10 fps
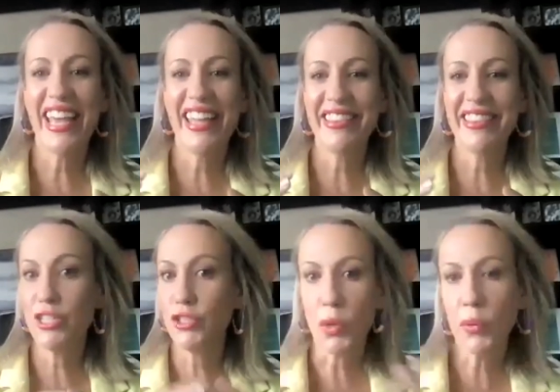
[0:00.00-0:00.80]
and they
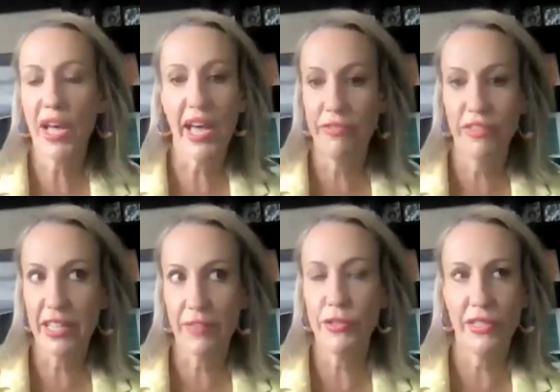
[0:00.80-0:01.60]
don't have to
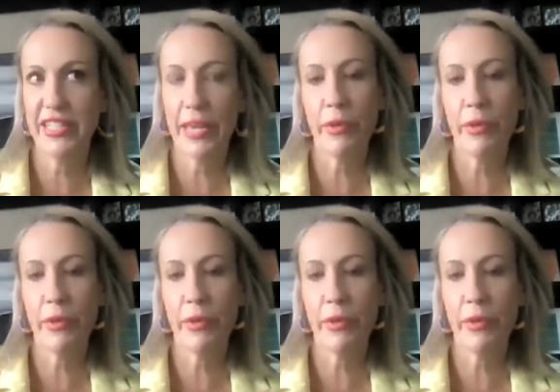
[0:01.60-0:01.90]
give you the same